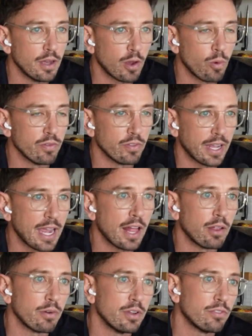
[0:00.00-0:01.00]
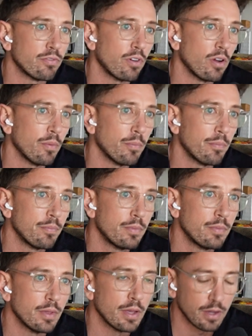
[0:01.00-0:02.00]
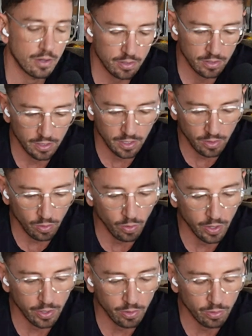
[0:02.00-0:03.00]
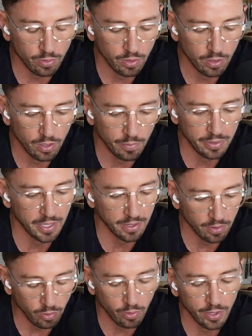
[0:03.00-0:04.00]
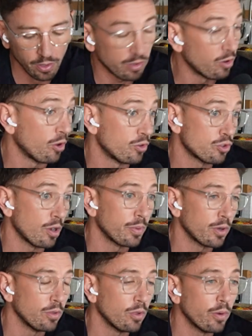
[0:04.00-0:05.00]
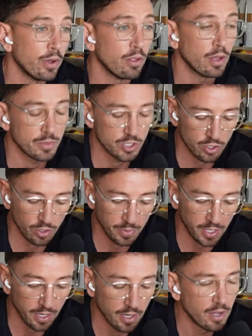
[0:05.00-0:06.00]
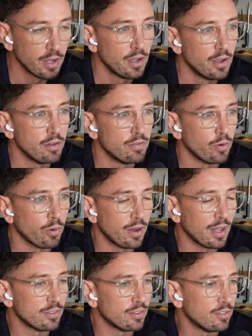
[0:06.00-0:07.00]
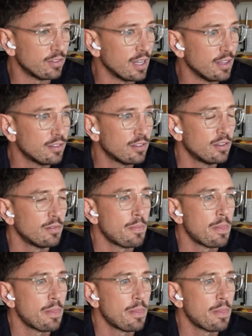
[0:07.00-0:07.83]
equivalent calories from an oil, plant oil, non-tropical oil, I'm assuming, for nuts and seeds?